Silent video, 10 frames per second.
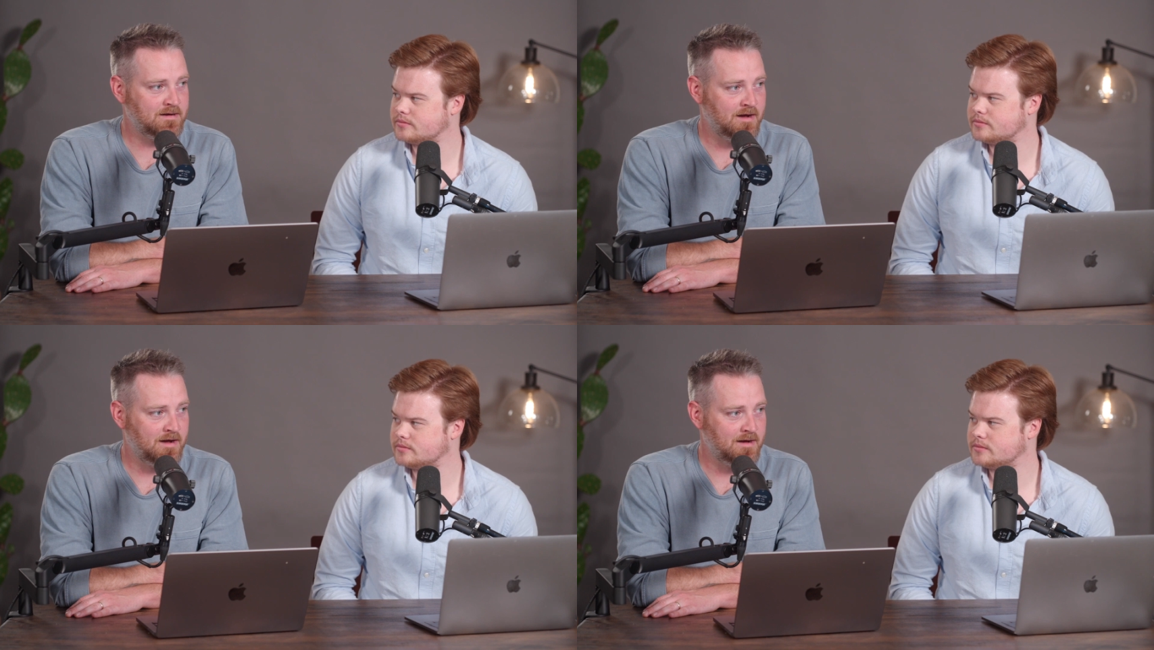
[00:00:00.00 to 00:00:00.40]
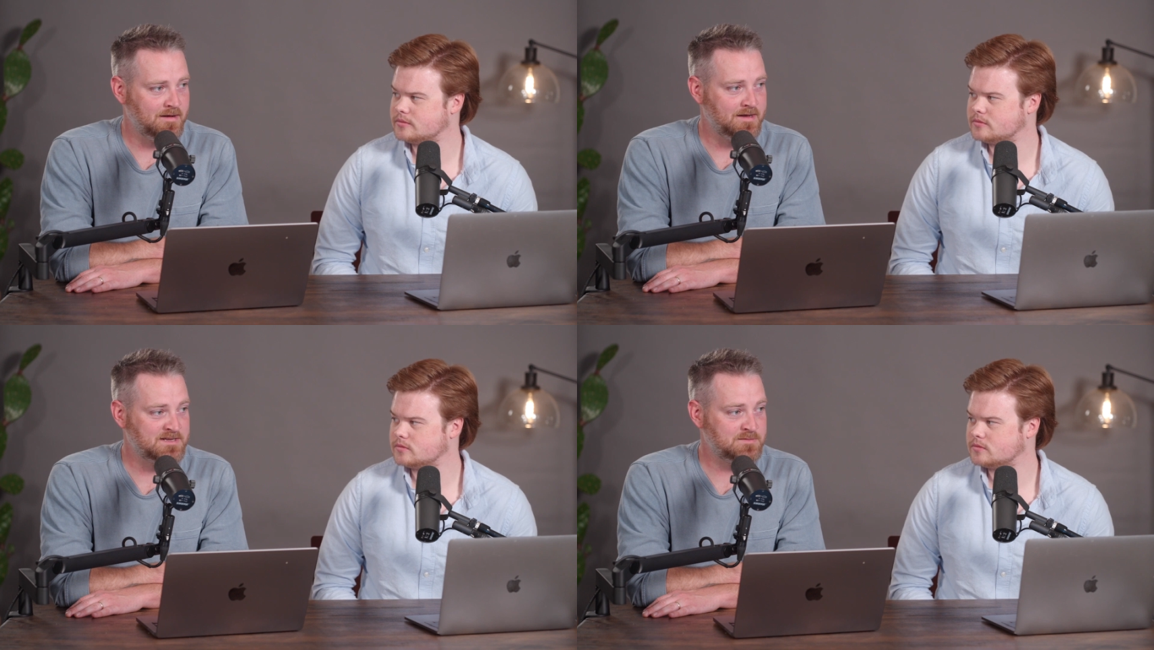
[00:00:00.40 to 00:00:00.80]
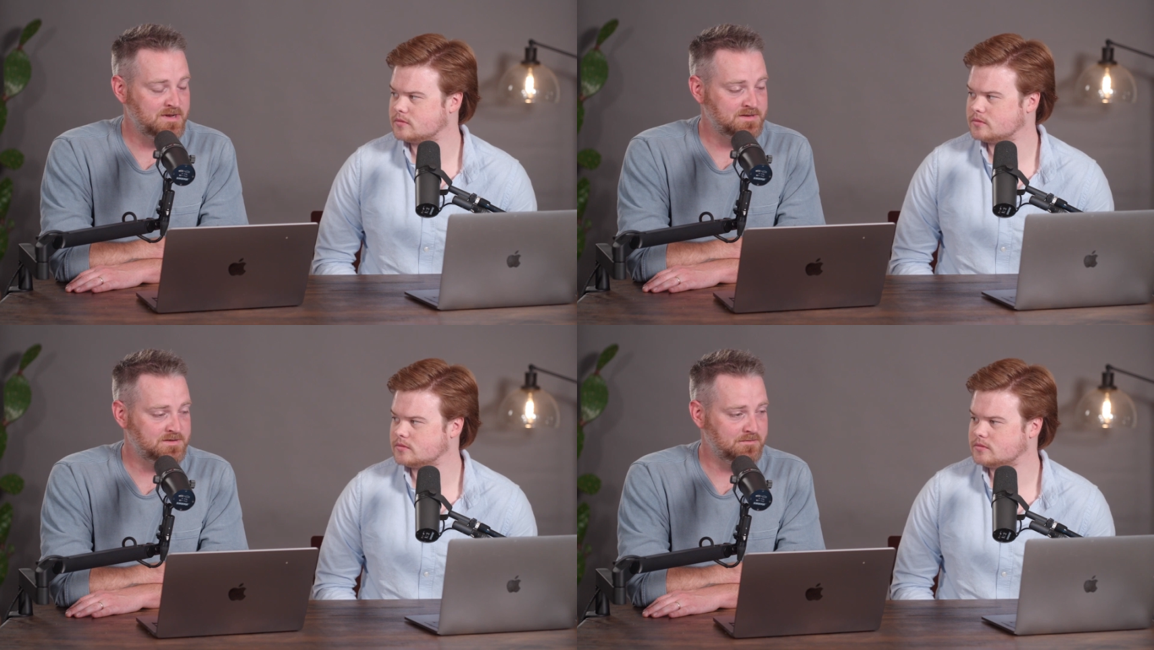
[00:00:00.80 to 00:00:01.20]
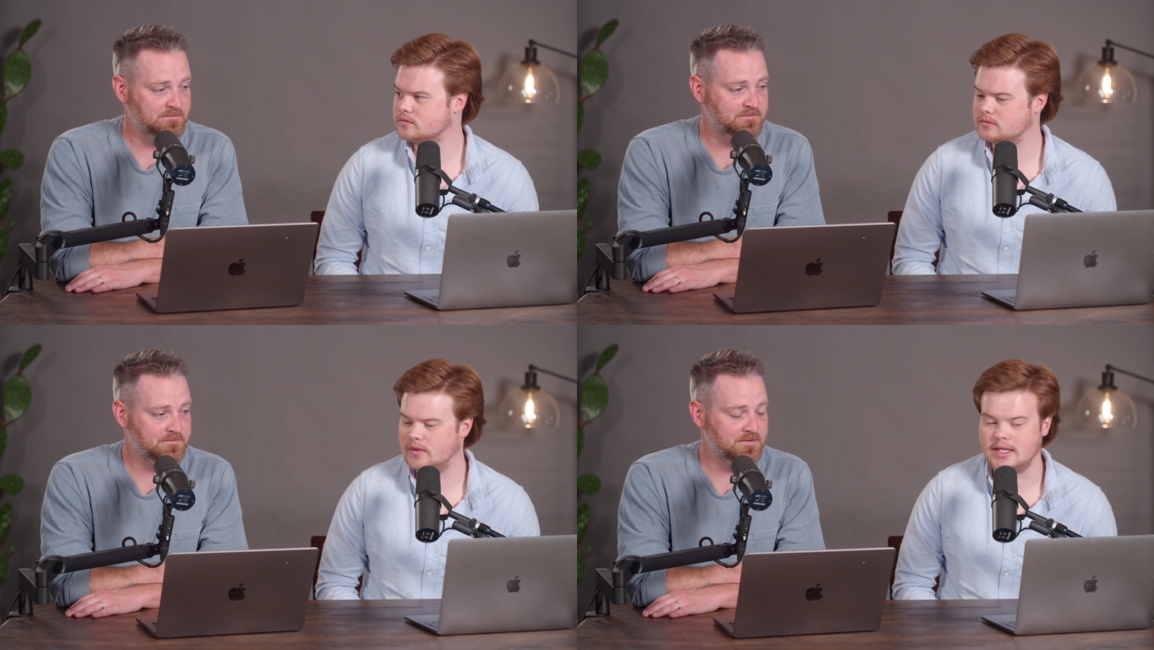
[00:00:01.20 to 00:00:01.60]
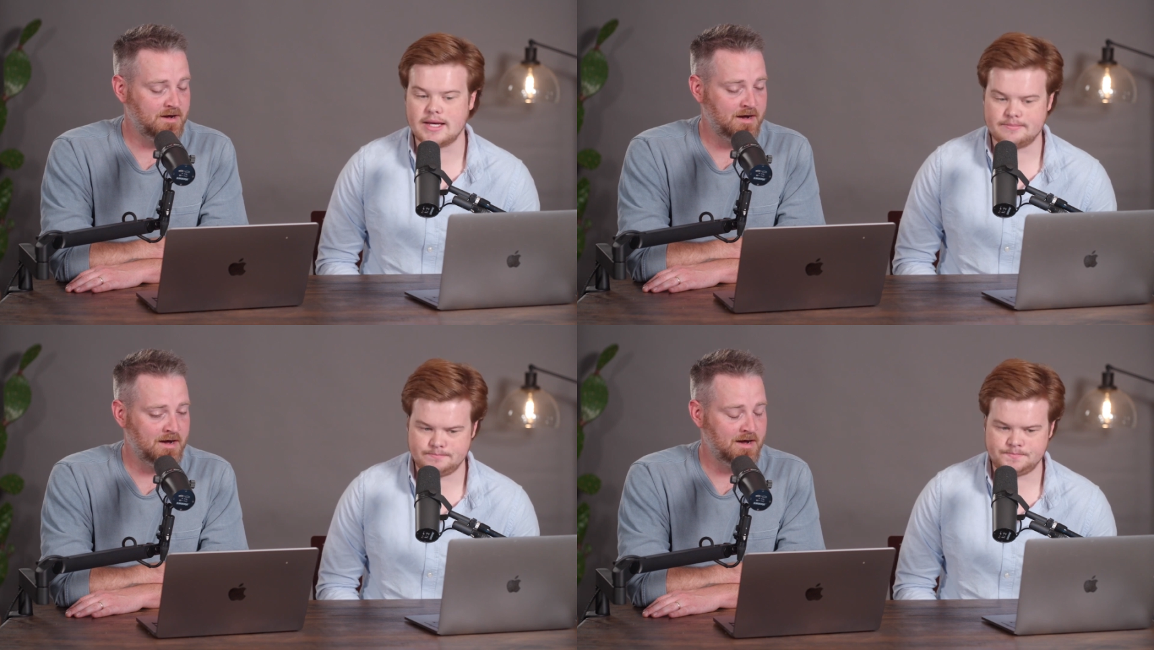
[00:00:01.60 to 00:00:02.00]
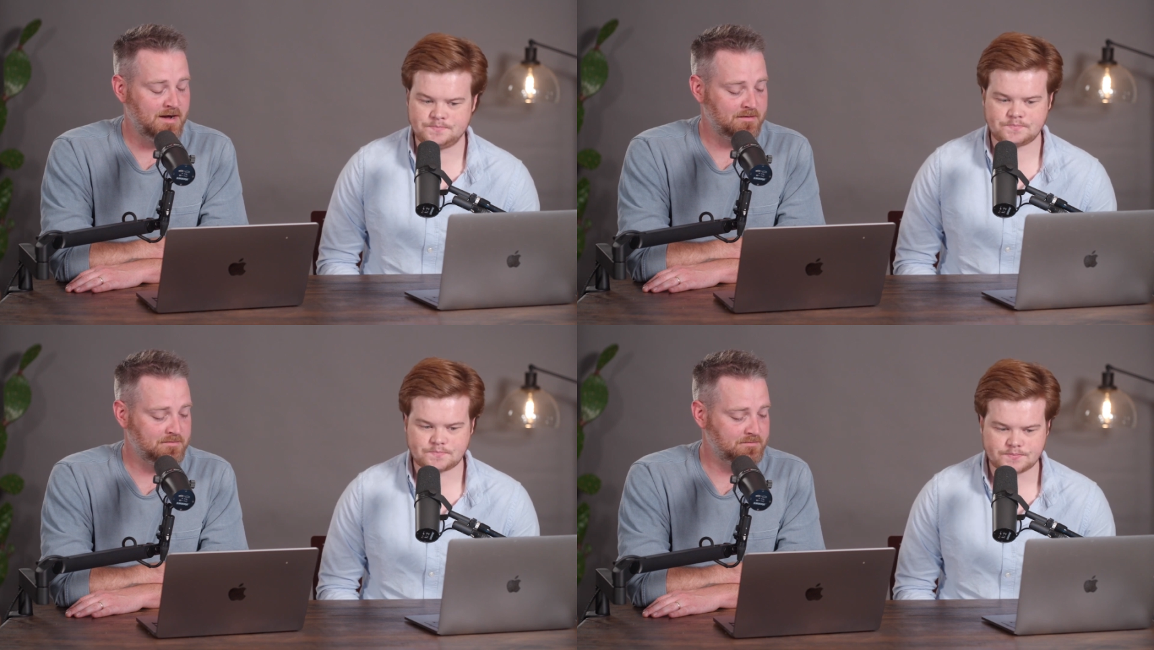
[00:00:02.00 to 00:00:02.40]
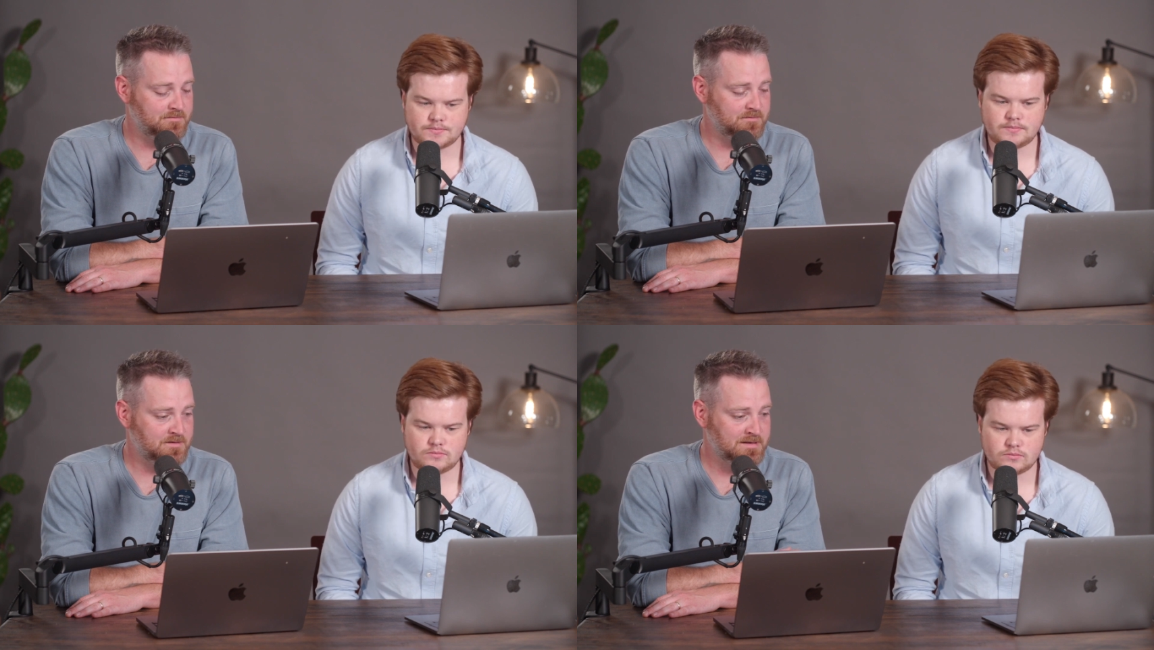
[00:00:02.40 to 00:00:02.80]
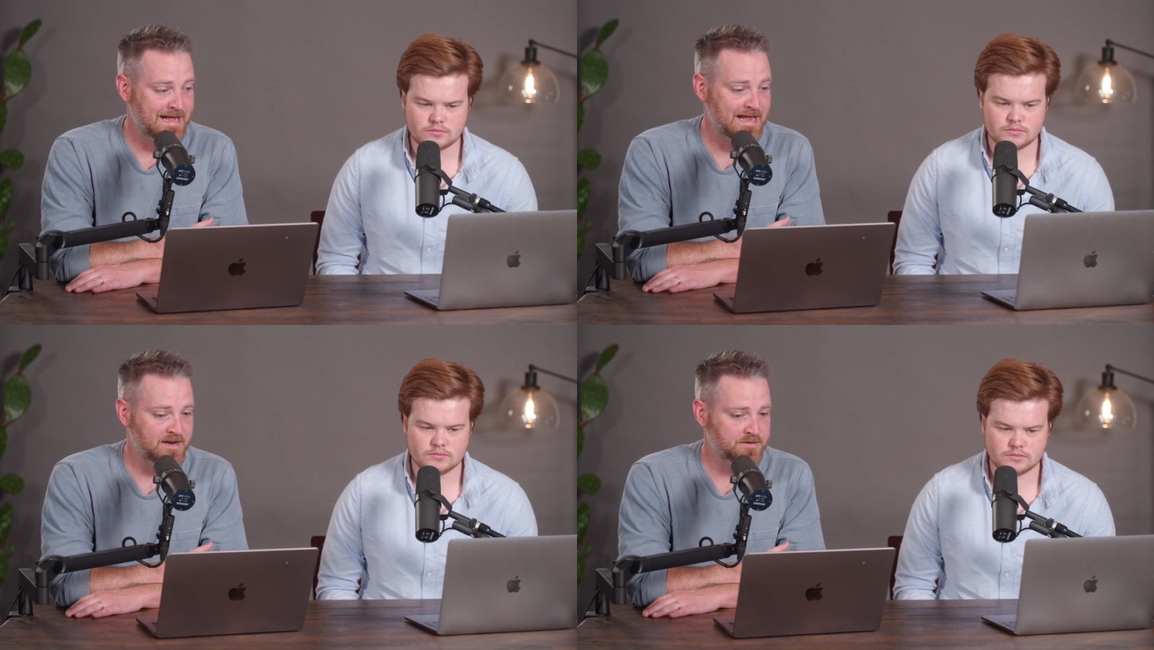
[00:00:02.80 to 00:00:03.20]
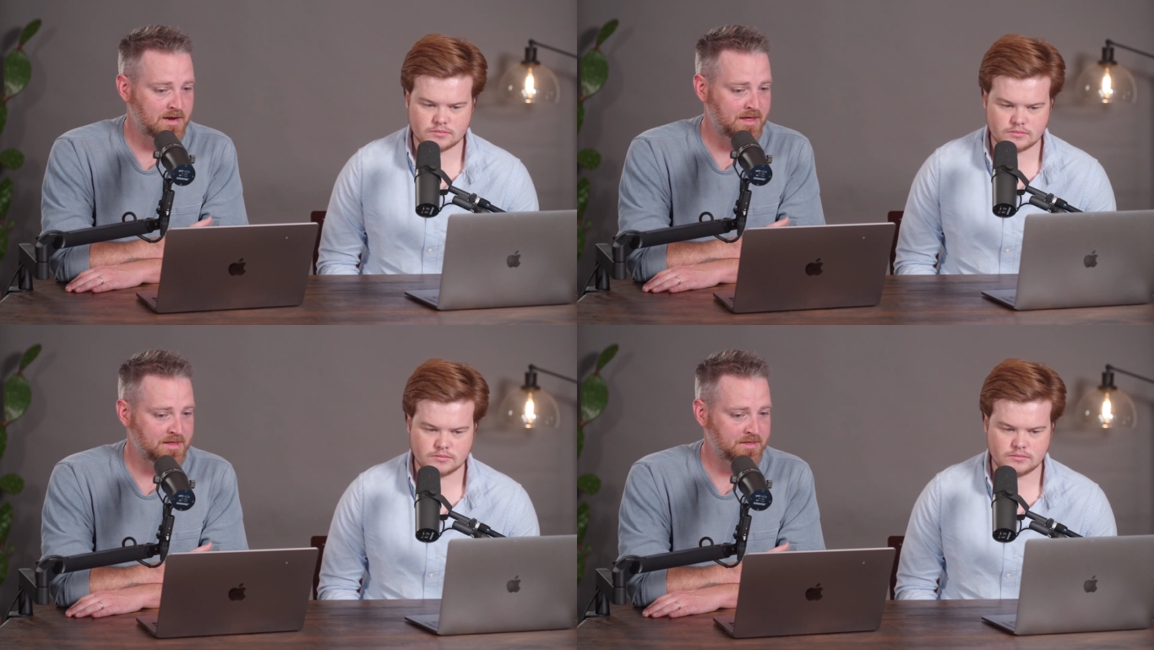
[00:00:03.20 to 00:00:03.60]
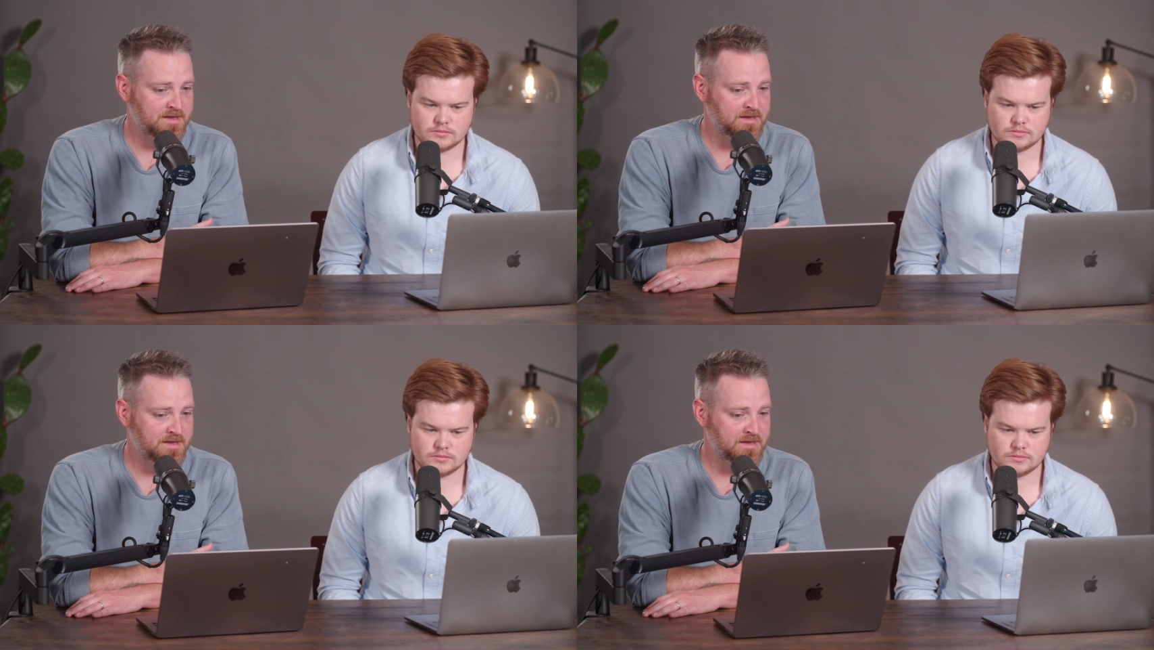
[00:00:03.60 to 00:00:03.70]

Speaker 1: uh, expensive. Yeah. Uh, land i think